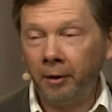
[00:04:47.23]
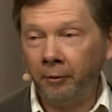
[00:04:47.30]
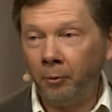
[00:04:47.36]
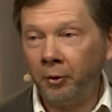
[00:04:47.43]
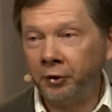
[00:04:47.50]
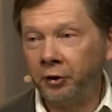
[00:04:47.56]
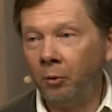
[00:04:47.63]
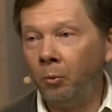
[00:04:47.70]

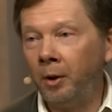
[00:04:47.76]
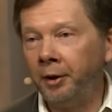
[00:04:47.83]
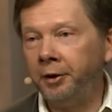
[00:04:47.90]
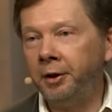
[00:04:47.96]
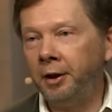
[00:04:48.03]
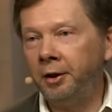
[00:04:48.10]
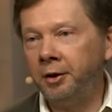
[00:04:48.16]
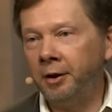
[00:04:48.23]
was the one
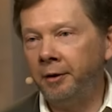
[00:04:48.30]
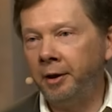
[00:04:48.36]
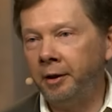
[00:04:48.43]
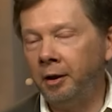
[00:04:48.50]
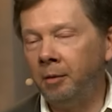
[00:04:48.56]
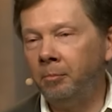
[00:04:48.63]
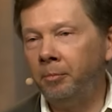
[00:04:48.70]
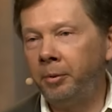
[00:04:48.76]
teacher that
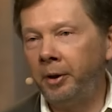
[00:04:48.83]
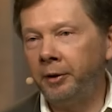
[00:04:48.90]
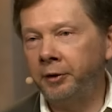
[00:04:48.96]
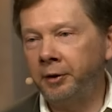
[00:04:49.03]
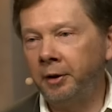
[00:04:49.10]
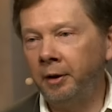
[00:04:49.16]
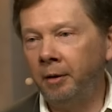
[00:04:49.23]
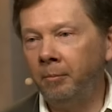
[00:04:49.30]

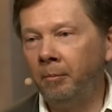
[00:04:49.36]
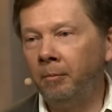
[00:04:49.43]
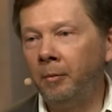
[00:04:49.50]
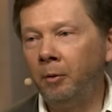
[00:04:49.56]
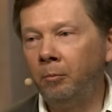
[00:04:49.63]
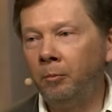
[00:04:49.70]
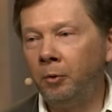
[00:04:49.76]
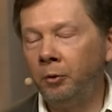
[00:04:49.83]
impressed him
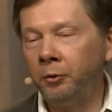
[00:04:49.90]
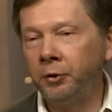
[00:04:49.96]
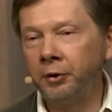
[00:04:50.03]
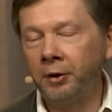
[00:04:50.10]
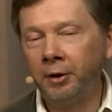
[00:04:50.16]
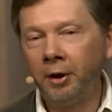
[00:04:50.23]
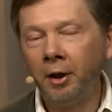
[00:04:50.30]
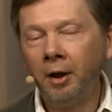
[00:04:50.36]
most.